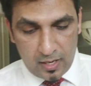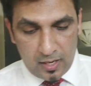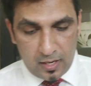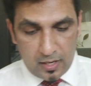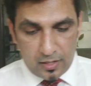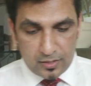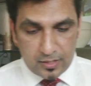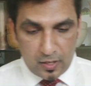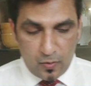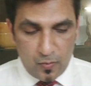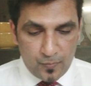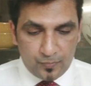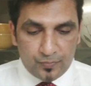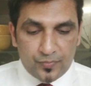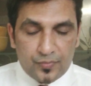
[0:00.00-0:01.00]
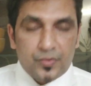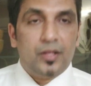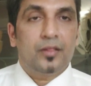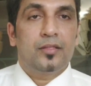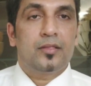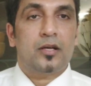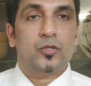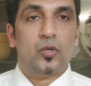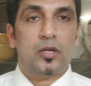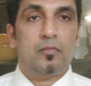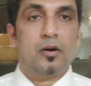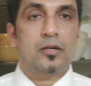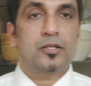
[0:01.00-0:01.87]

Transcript: So that's all about